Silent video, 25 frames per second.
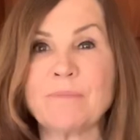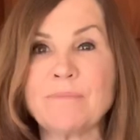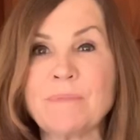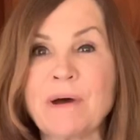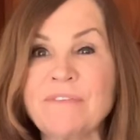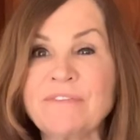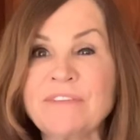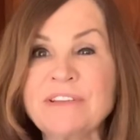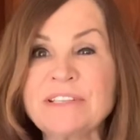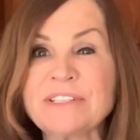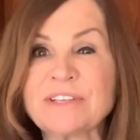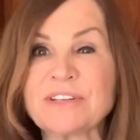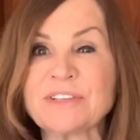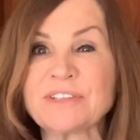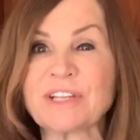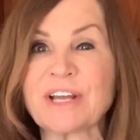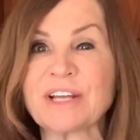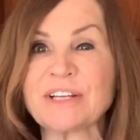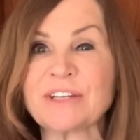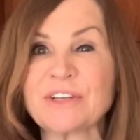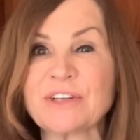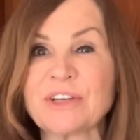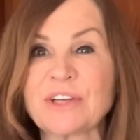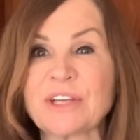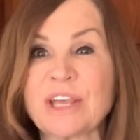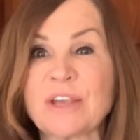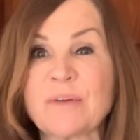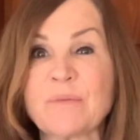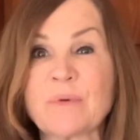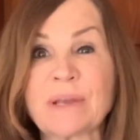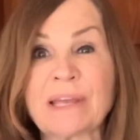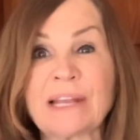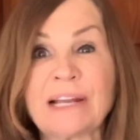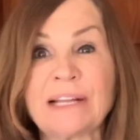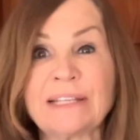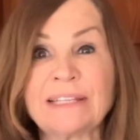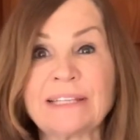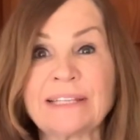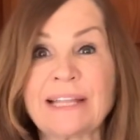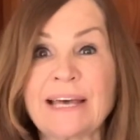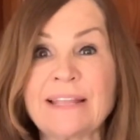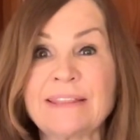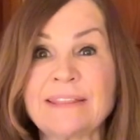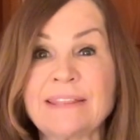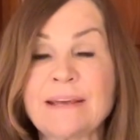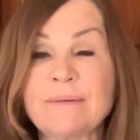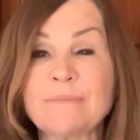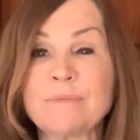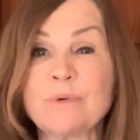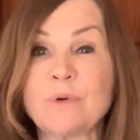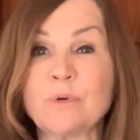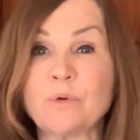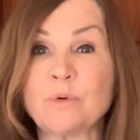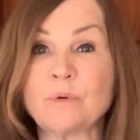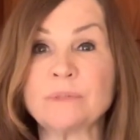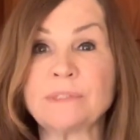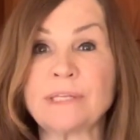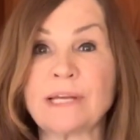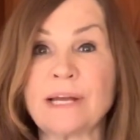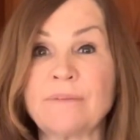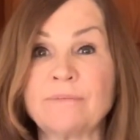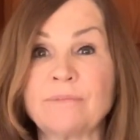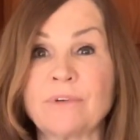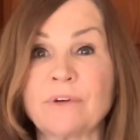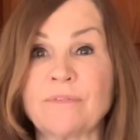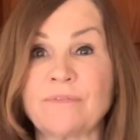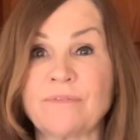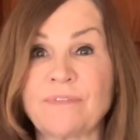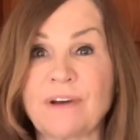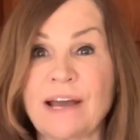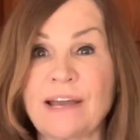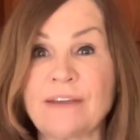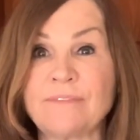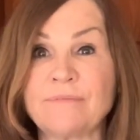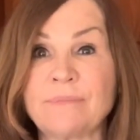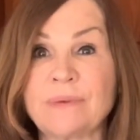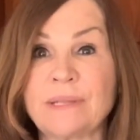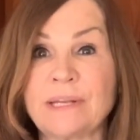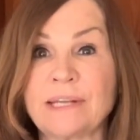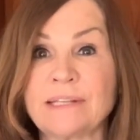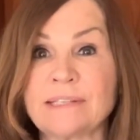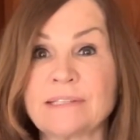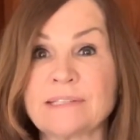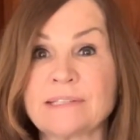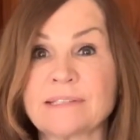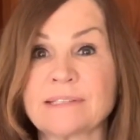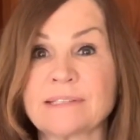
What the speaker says: muffins are done cooking. We're going to let them cool down for 5 minutes.